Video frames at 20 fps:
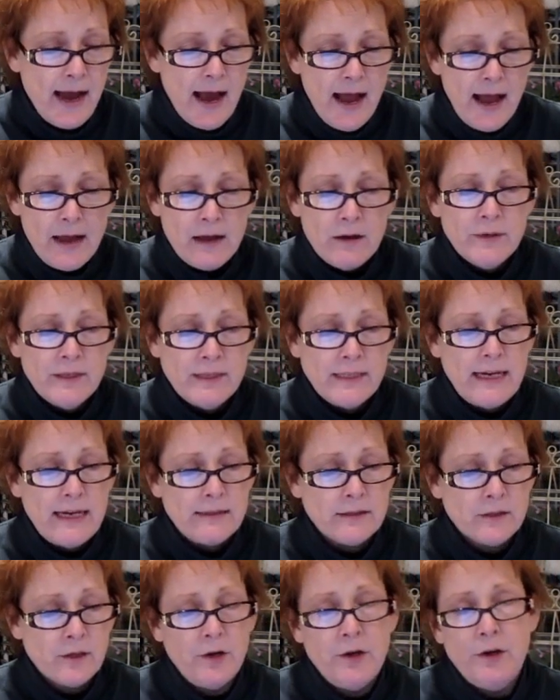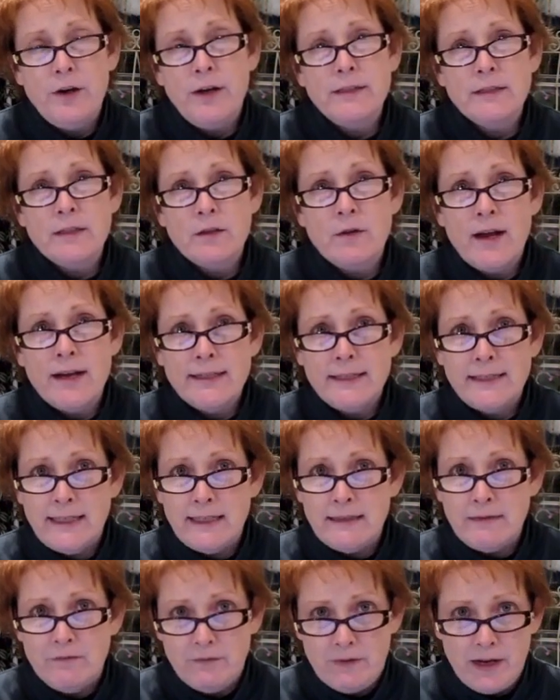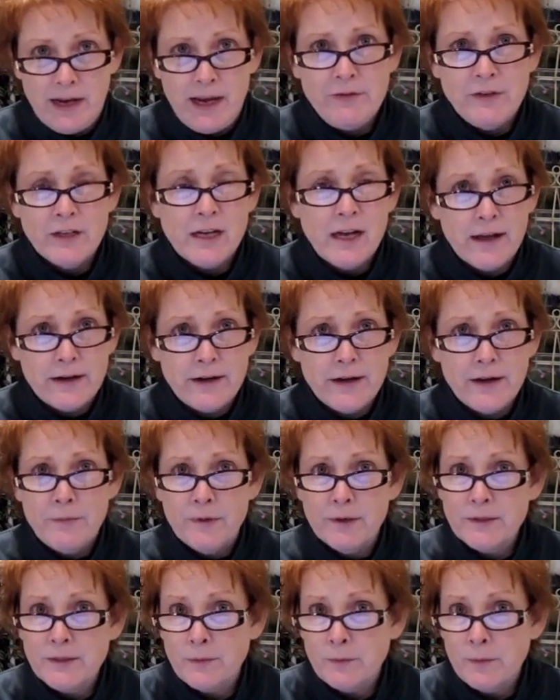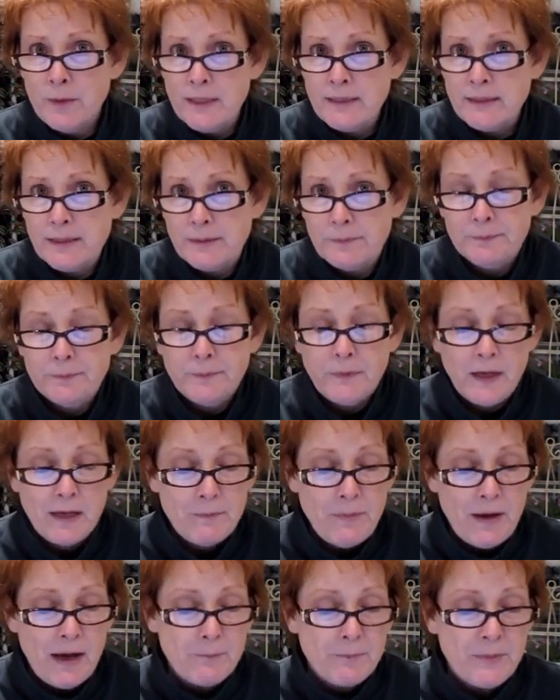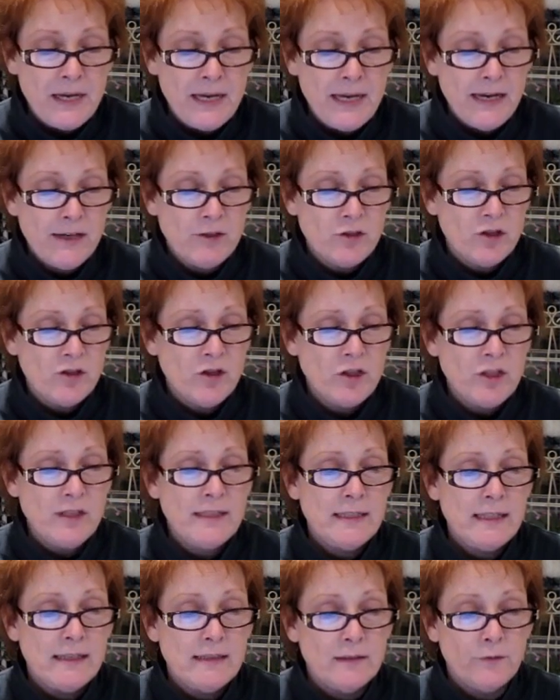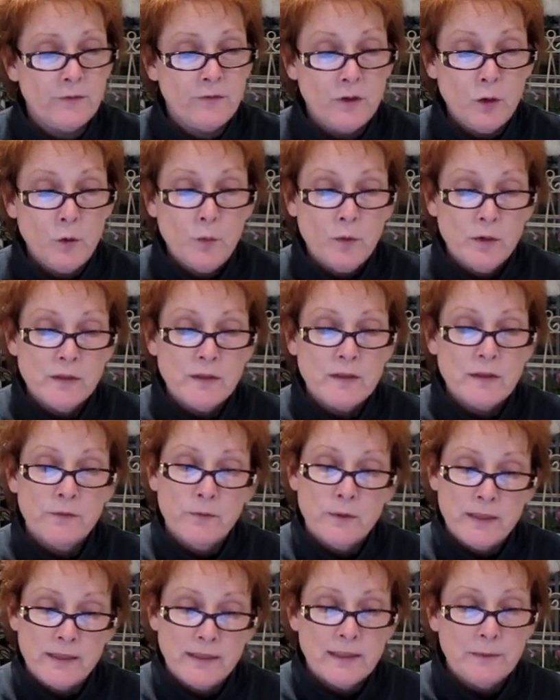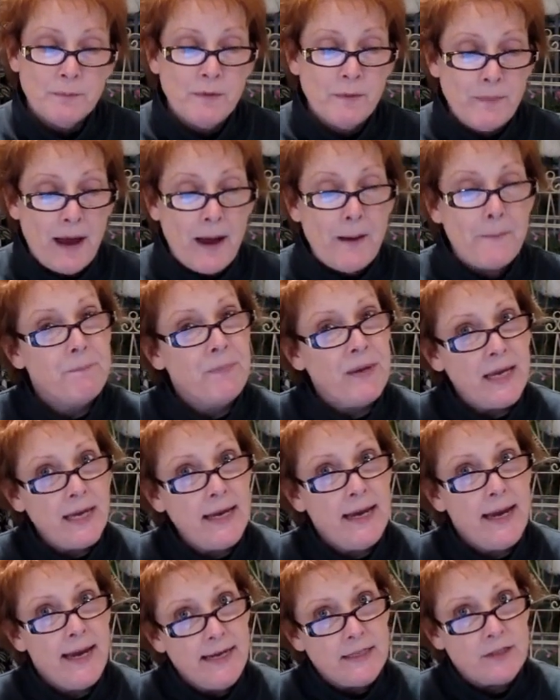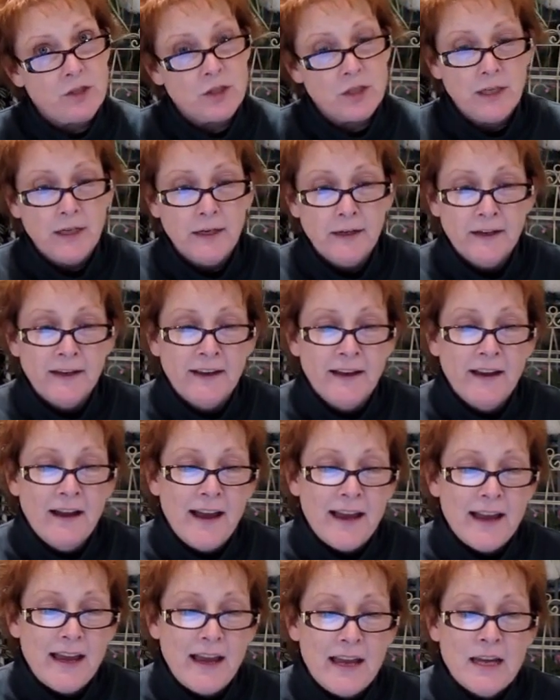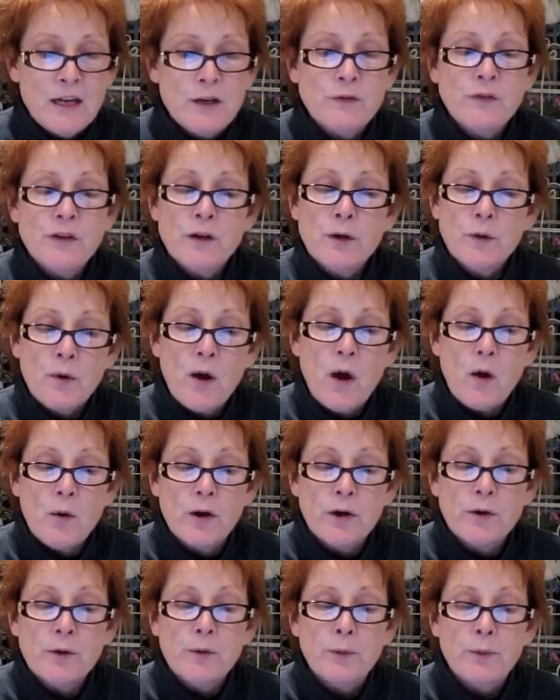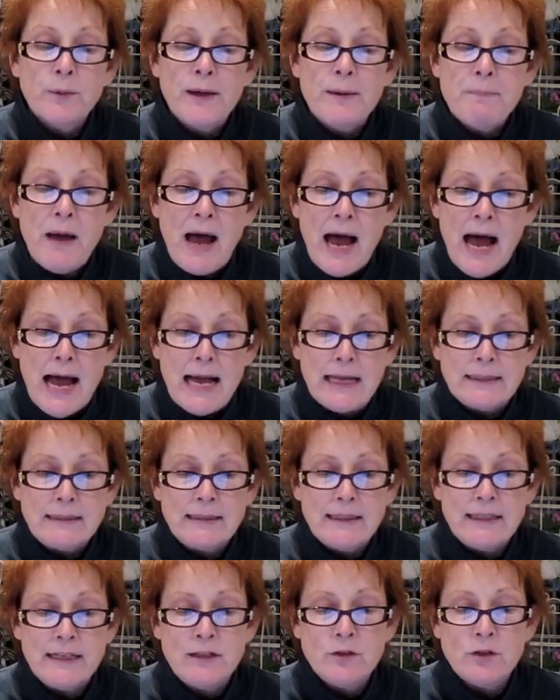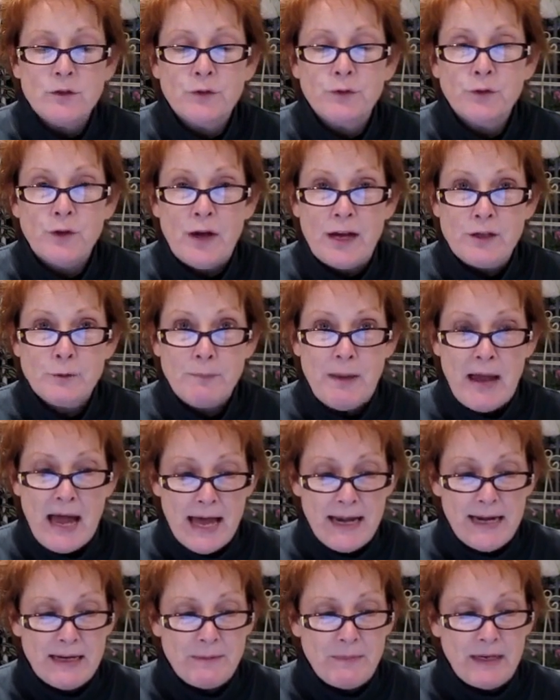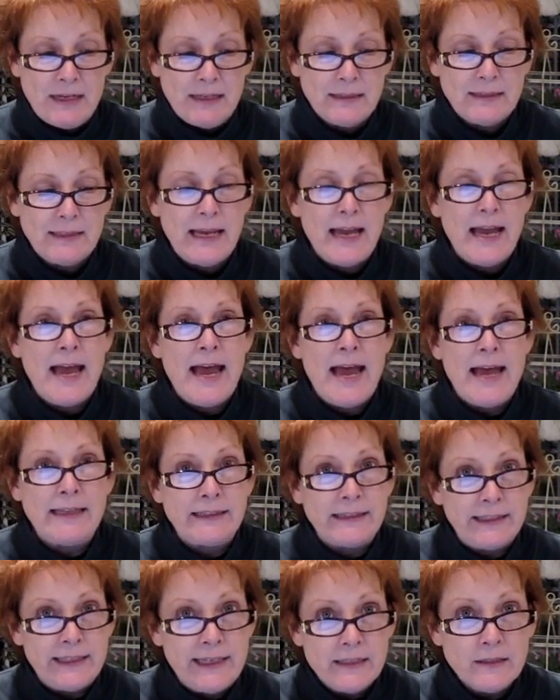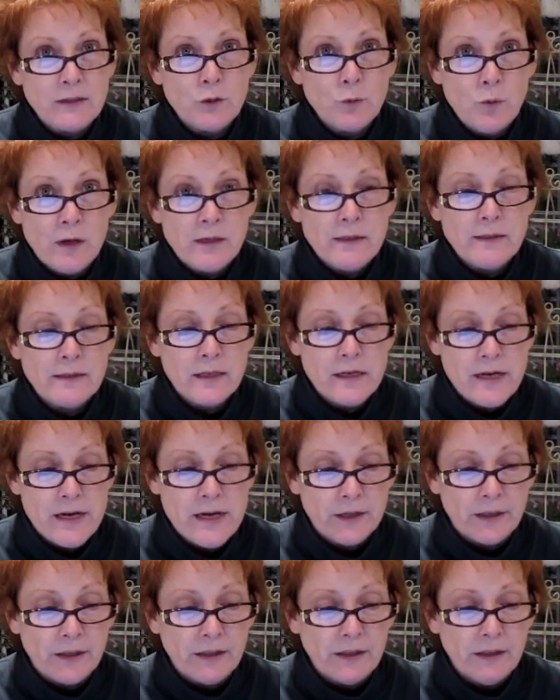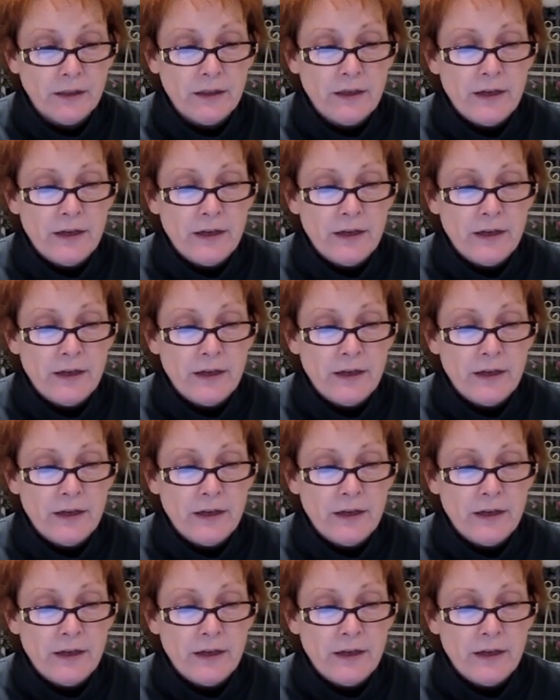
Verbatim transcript: I always ask her. And so I said, Have you got any words of wisdom about pH? And she says, A few words of wisdom about pH. If a grower repots into fresh potting mix at least once a year,